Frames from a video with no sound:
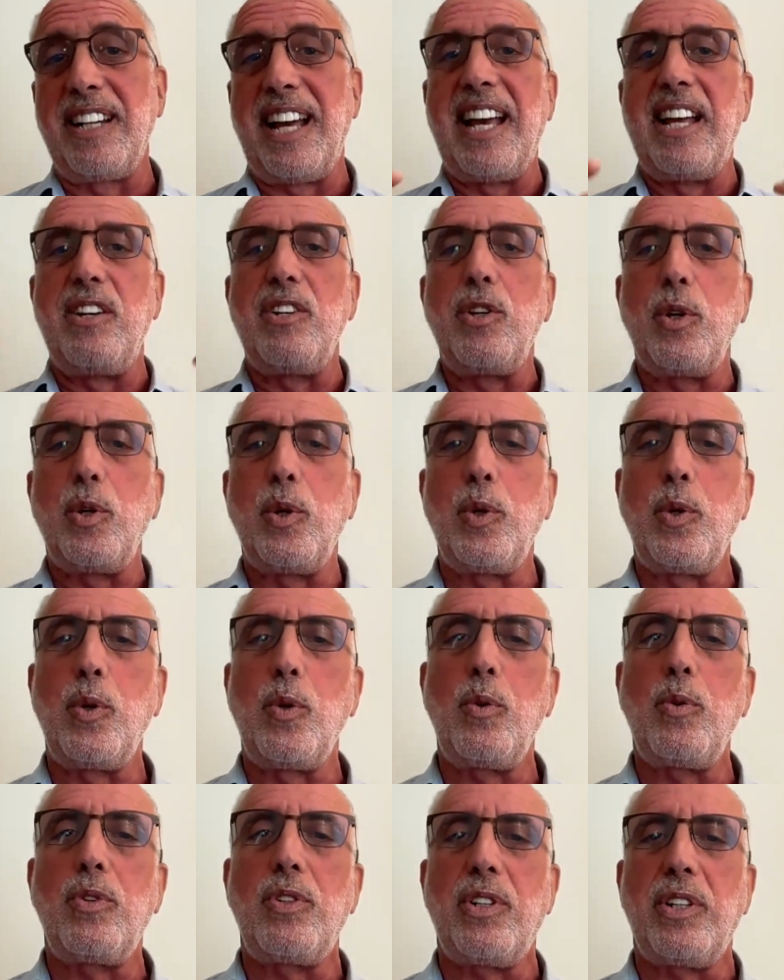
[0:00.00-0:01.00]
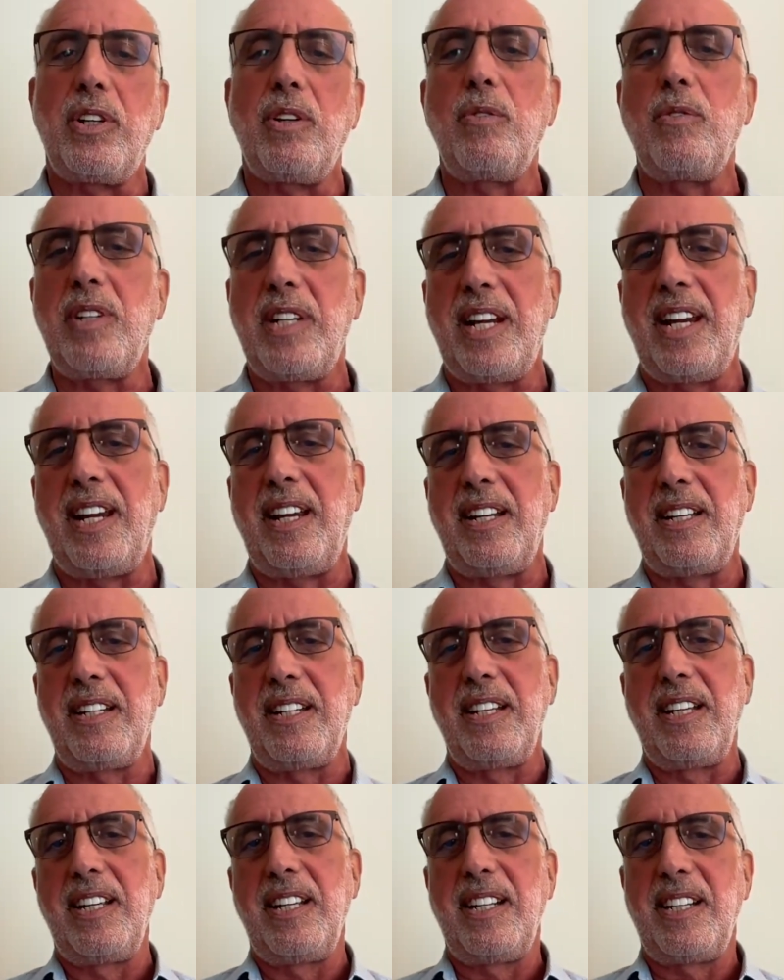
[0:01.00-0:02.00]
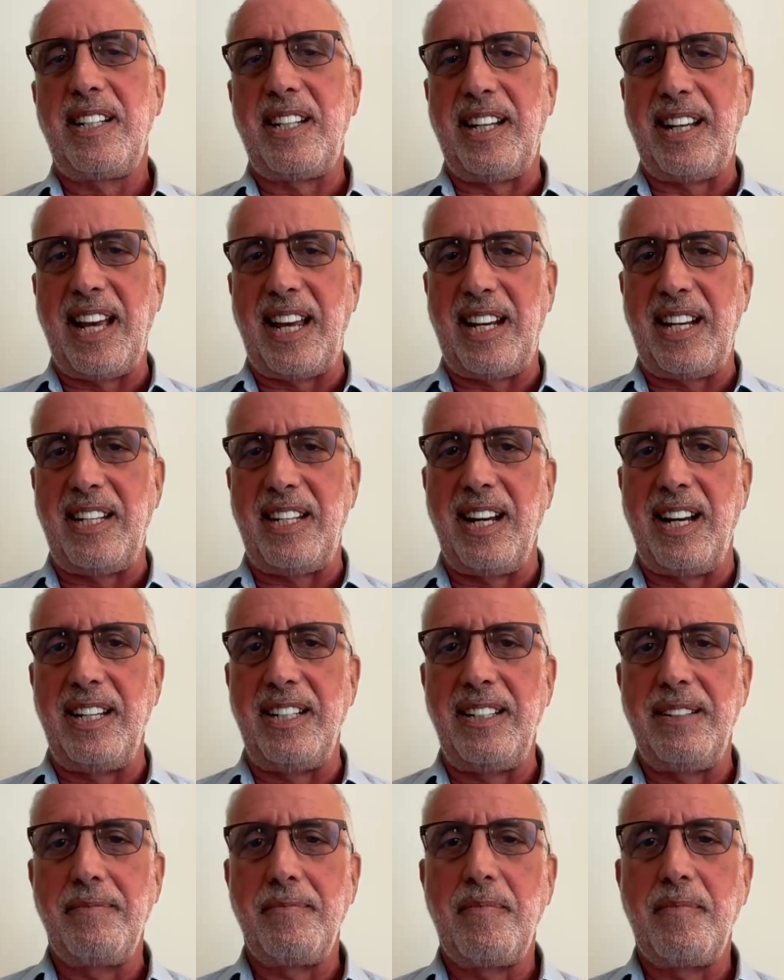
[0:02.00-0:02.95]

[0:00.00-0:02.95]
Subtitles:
and who do you need to get it done.